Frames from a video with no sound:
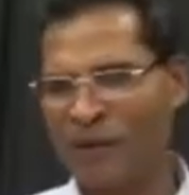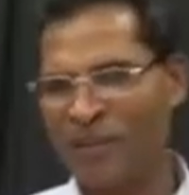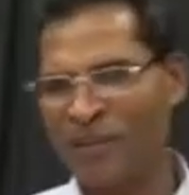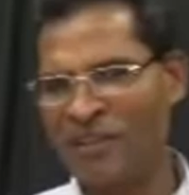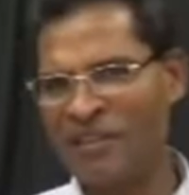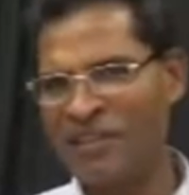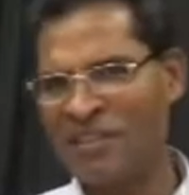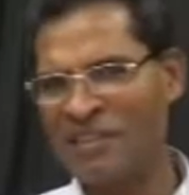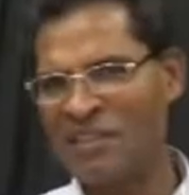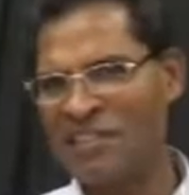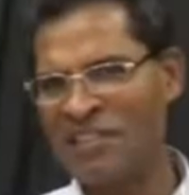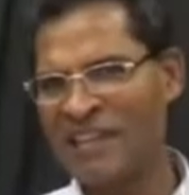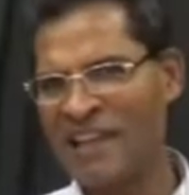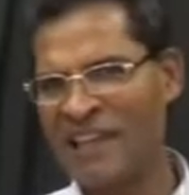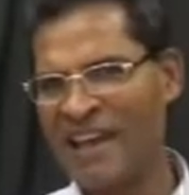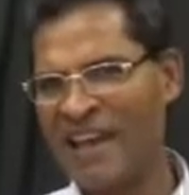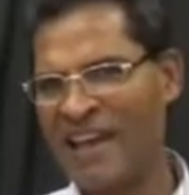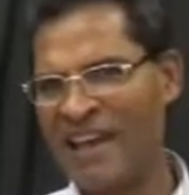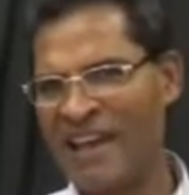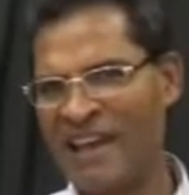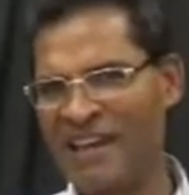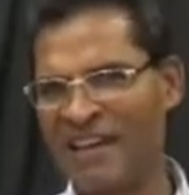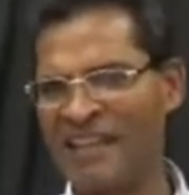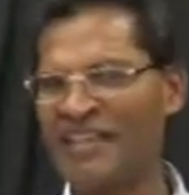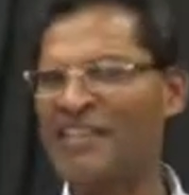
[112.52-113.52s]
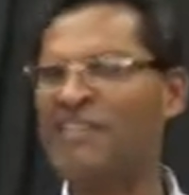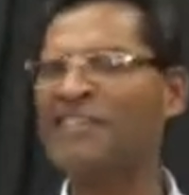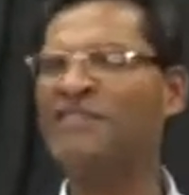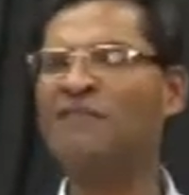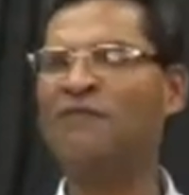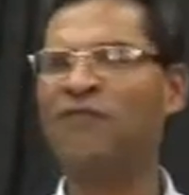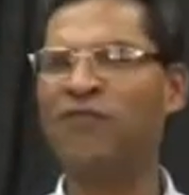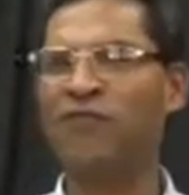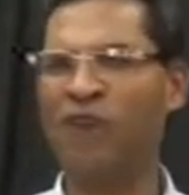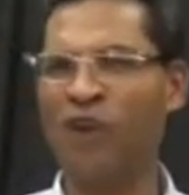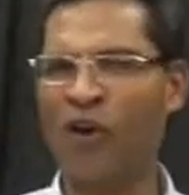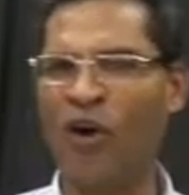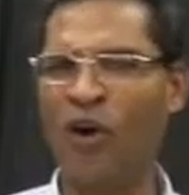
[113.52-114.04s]
this scale is
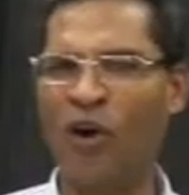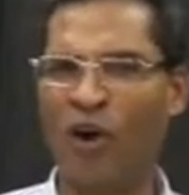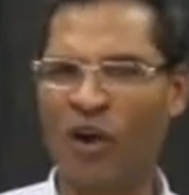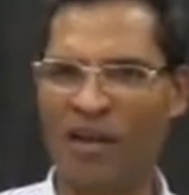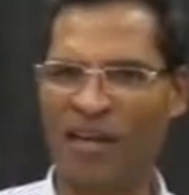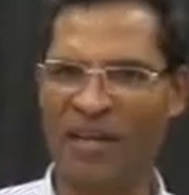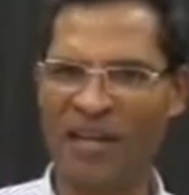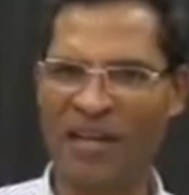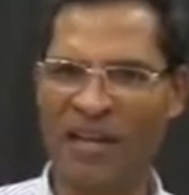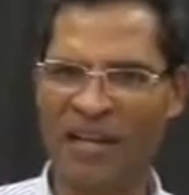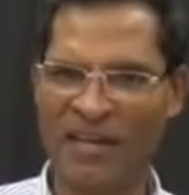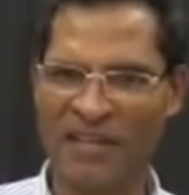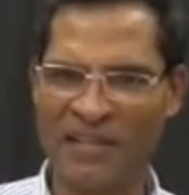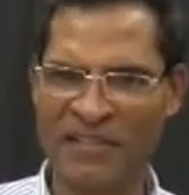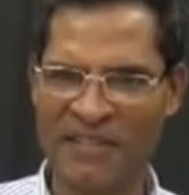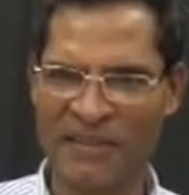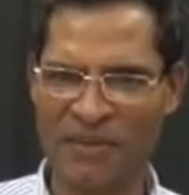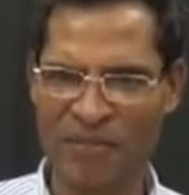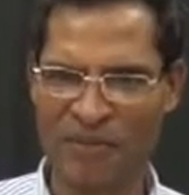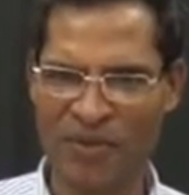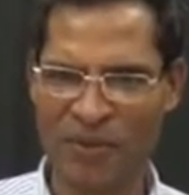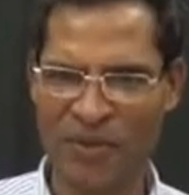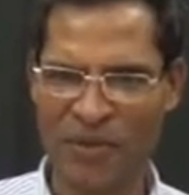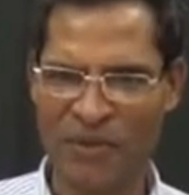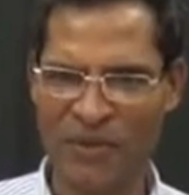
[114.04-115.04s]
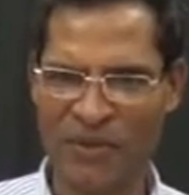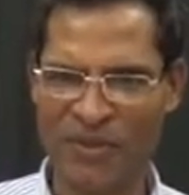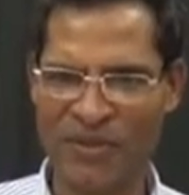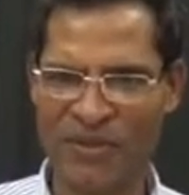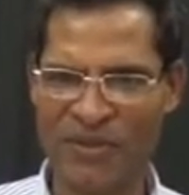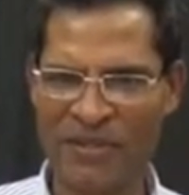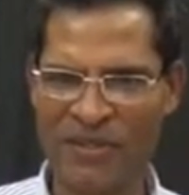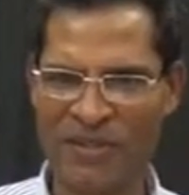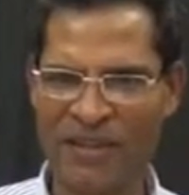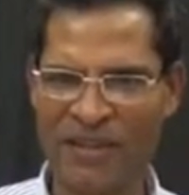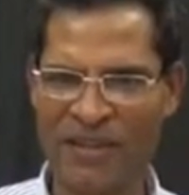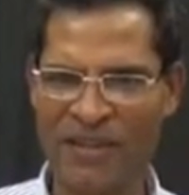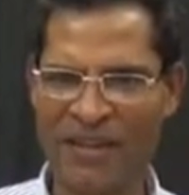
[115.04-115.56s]
flawed, let us
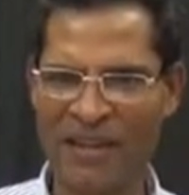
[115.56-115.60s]
suppose,